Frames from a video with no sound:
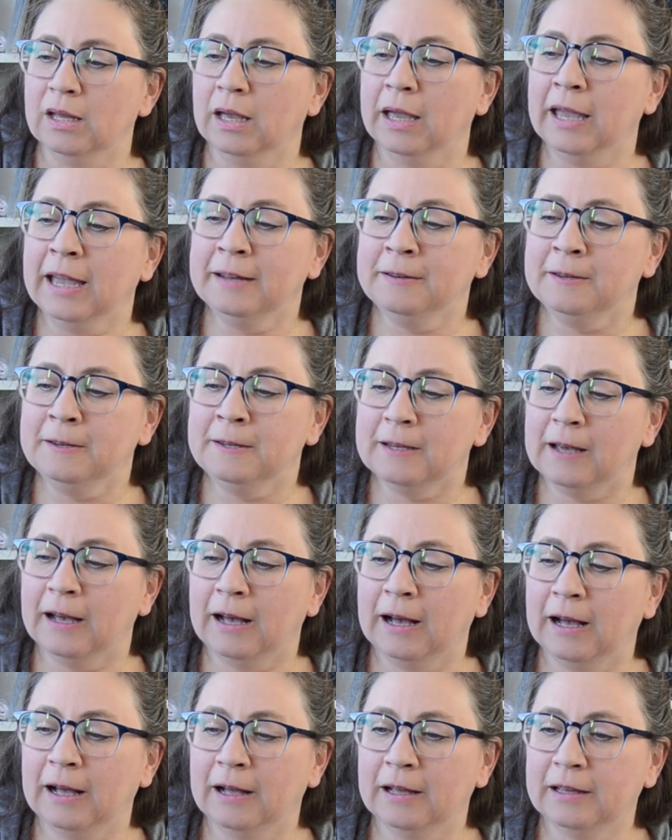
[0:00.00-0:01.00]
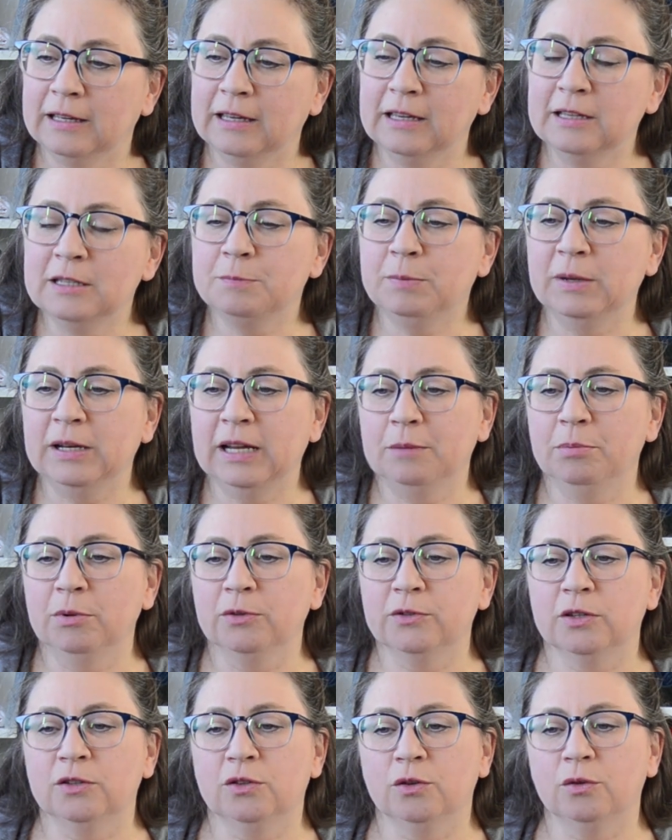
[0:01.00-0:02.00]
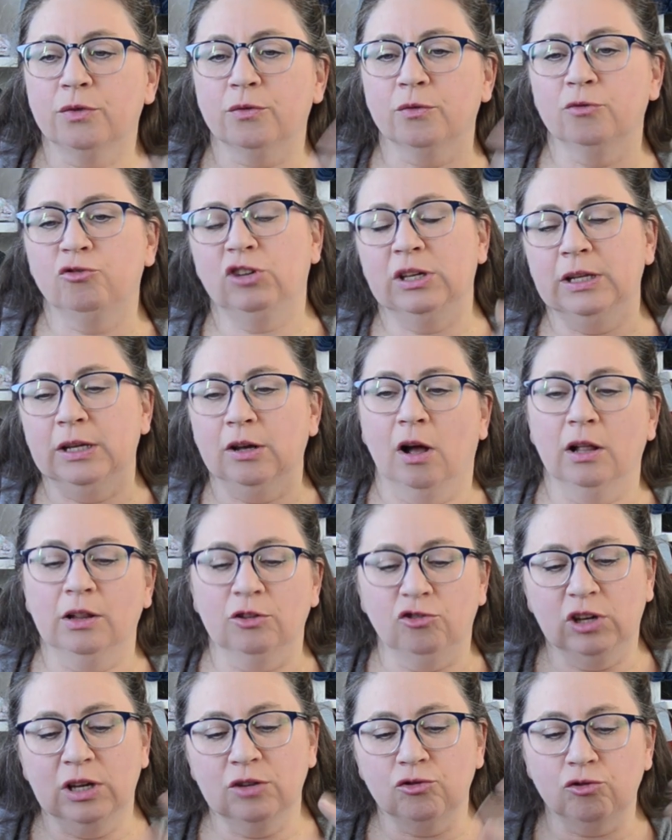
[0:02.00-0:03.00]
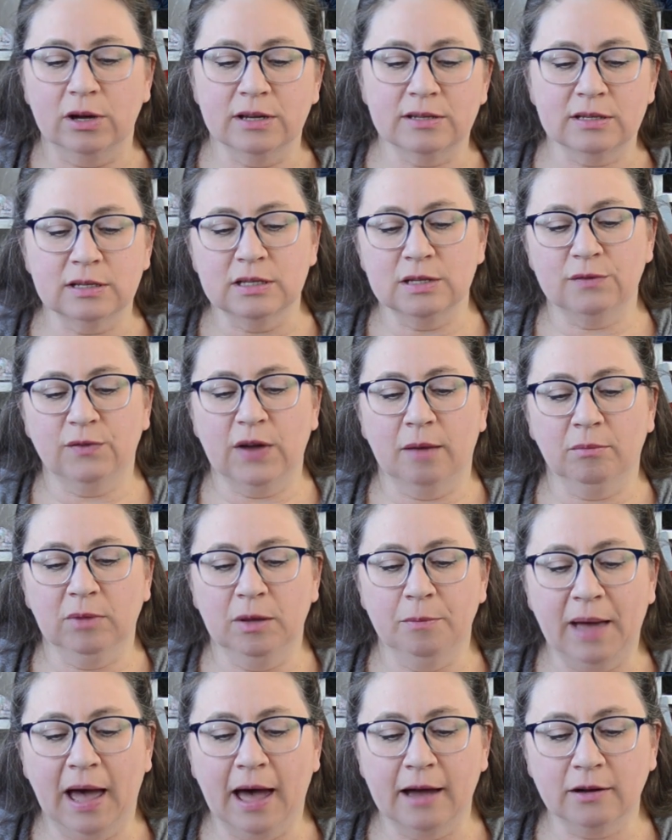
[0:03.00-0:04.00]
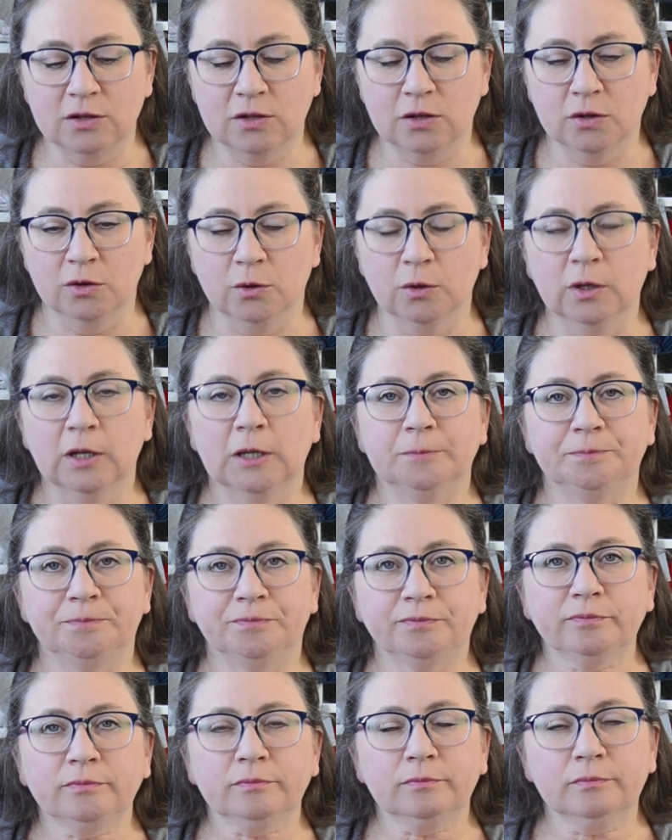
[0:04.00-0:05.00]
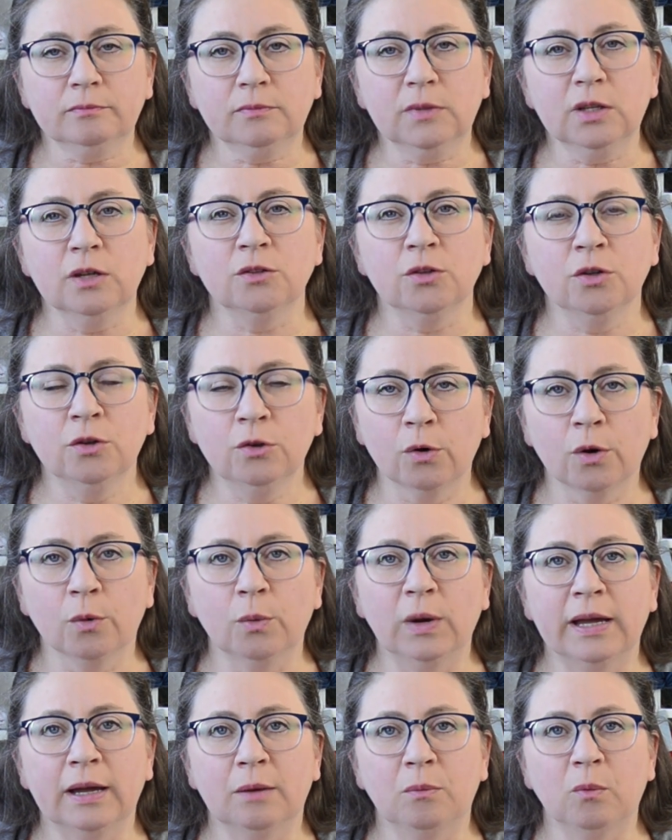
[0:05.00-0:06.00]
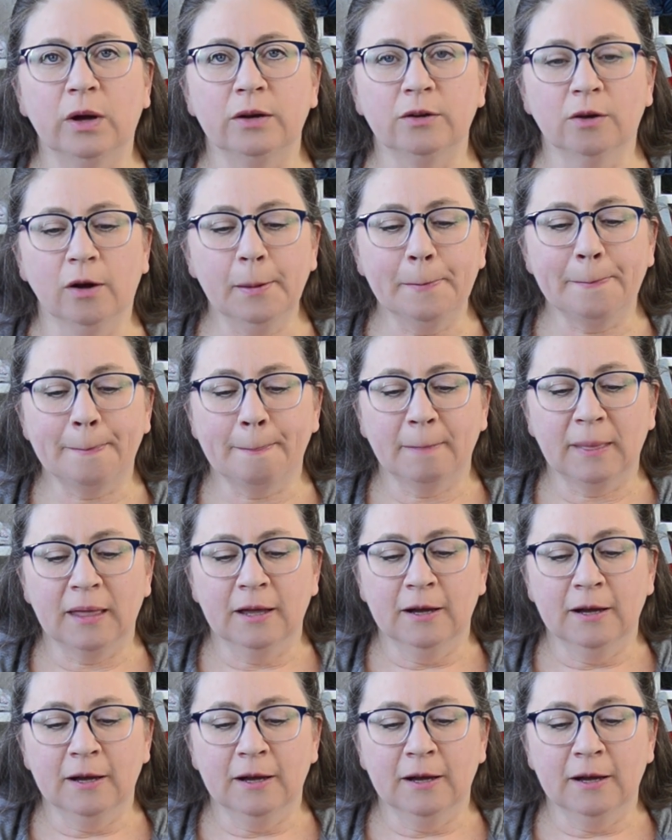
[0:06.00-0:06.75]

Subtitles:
And he's been able to do through genealogy and traced his family back to Norway and whatnot.